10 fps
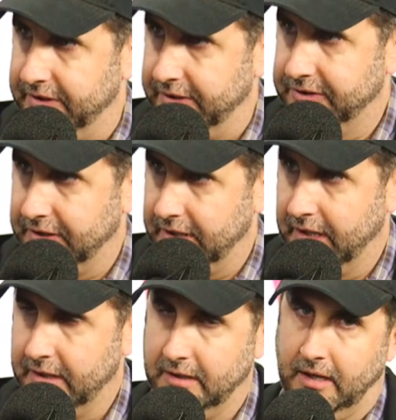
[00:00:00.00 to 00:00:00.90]
this
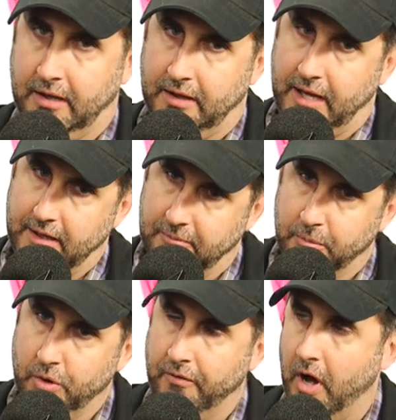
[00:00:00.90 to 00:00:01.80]
and they
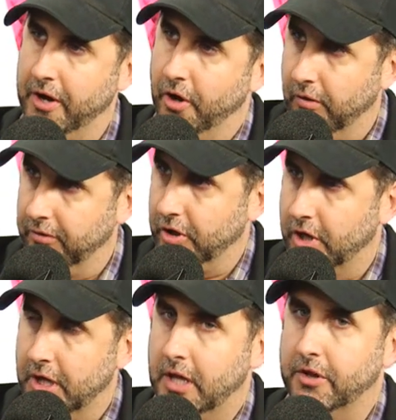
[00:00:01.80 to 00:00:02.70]
move on over,
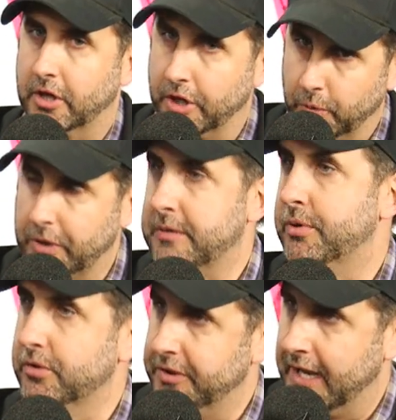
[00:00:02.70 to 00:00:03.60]
they're going to
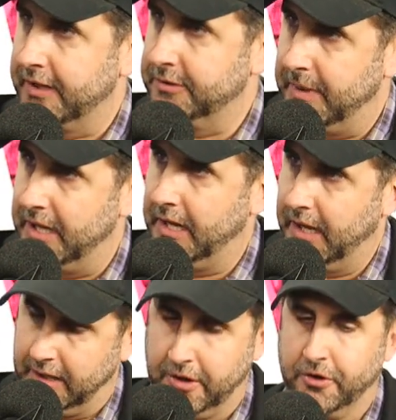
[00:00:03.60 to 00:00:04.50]
reboot the X-Men
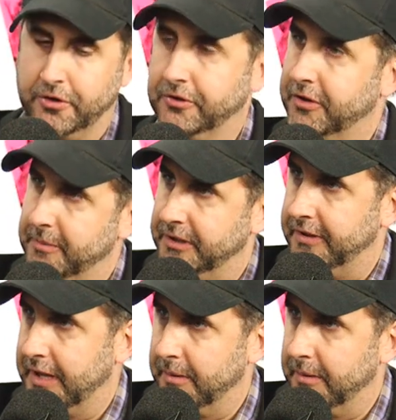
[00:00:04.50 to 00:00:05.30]
and introduce them into the